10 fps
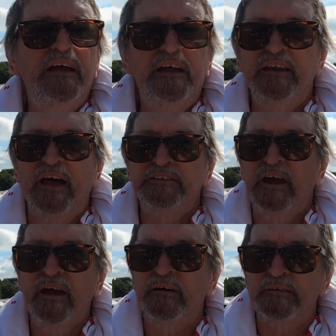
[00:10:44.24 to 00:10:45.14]
in that
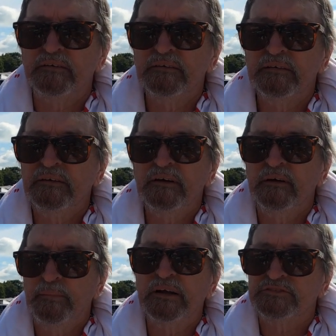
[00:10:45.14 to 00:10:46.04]
town yeah.
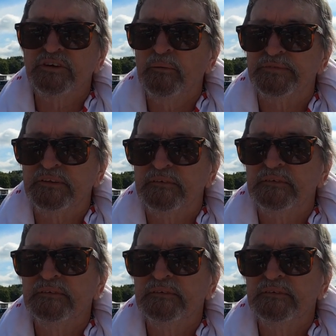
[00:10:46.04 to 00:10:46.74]
about something.